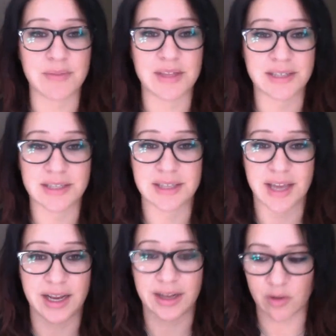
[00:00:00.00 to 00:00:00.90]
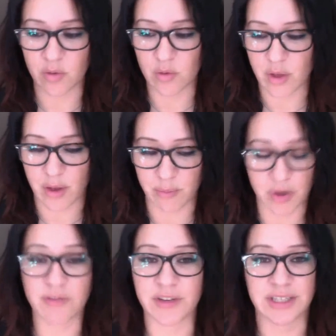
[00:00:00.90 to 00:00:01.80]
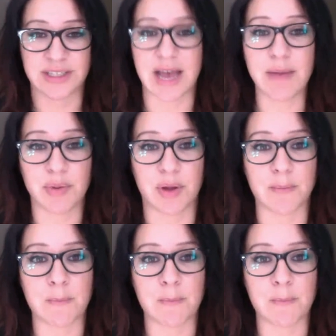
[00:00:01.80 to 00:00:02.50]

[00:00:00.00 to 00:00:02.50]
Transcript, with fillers: This is like a perfect example.